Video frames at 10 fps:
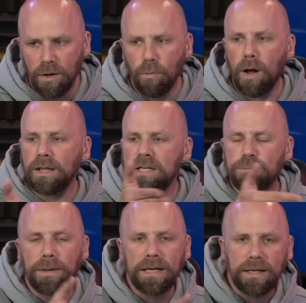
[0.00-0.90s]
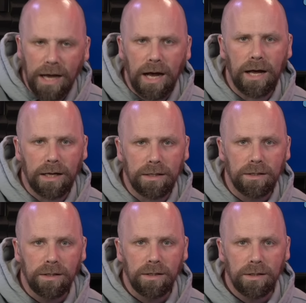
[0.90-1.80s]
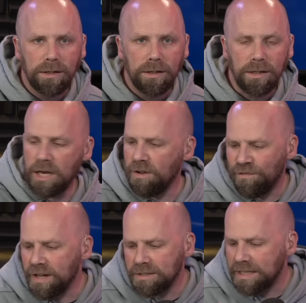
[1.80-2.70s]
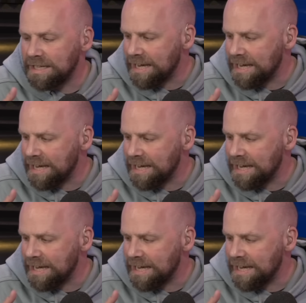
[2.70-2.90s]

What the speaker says: while he's been gone that he feels like he